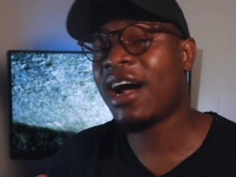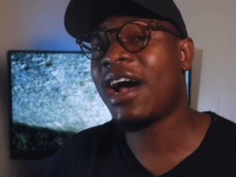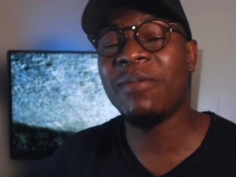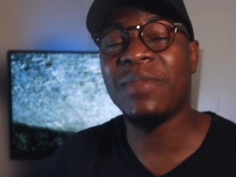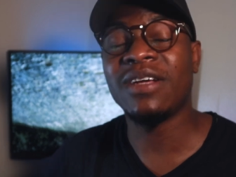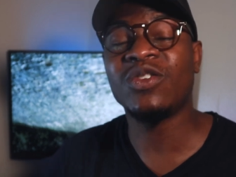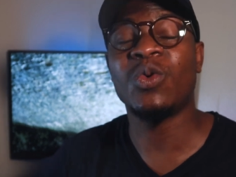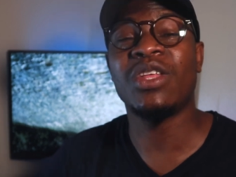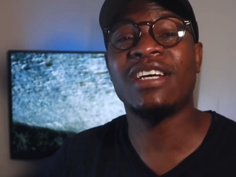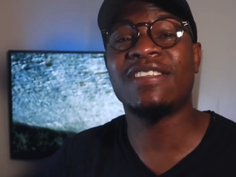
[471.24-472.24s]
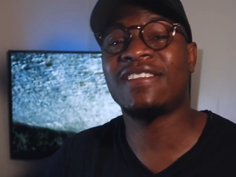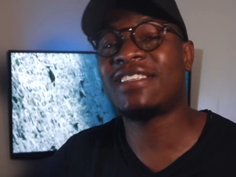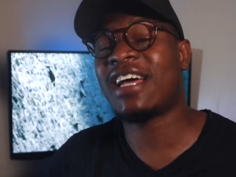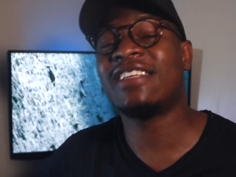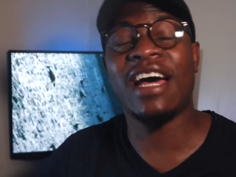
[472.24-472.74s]
young ibex who just
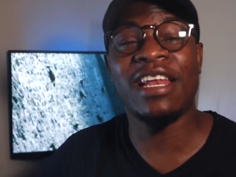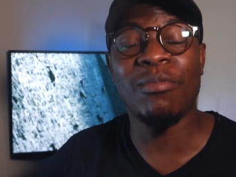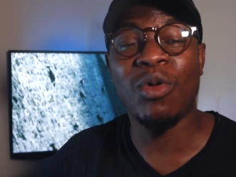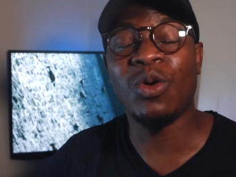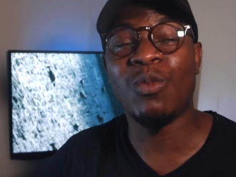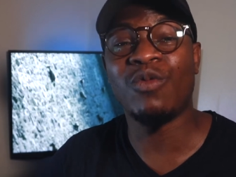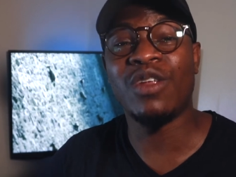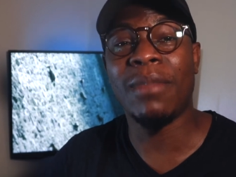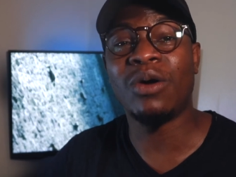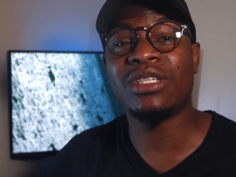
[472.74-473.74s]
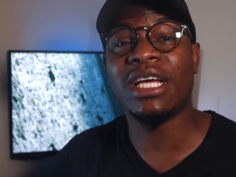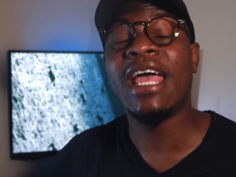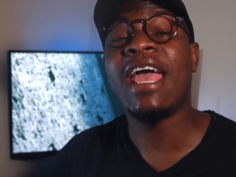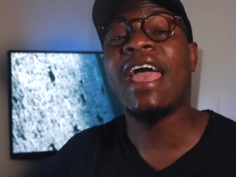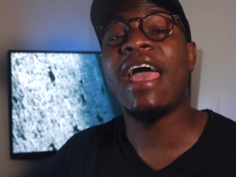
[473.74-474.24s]
stands at the bottom of the
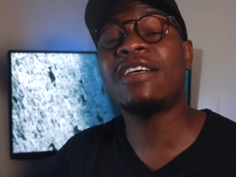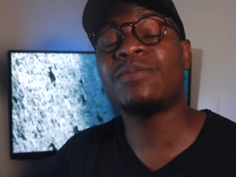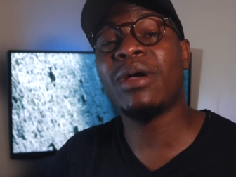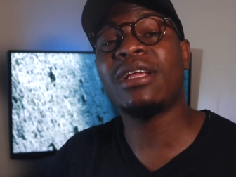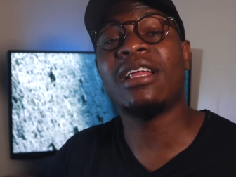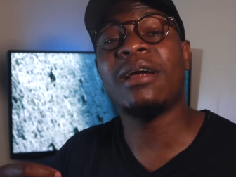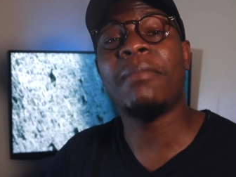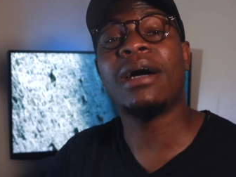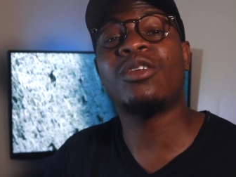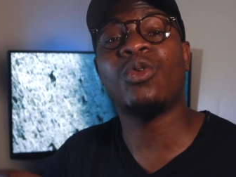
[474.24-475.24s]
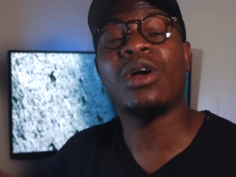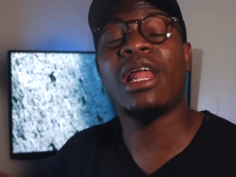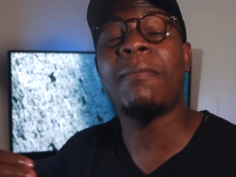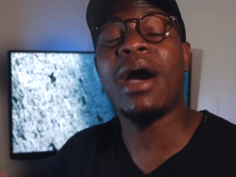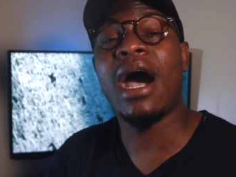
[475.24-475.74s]
mountain, expecting the mother to
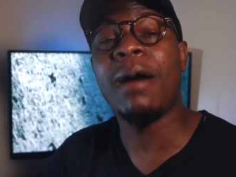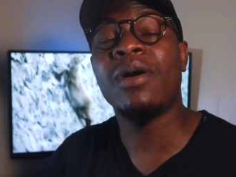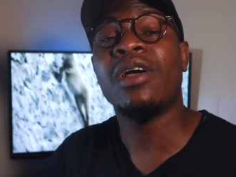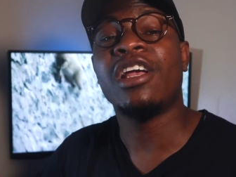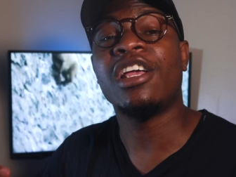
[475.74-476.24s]
climb up,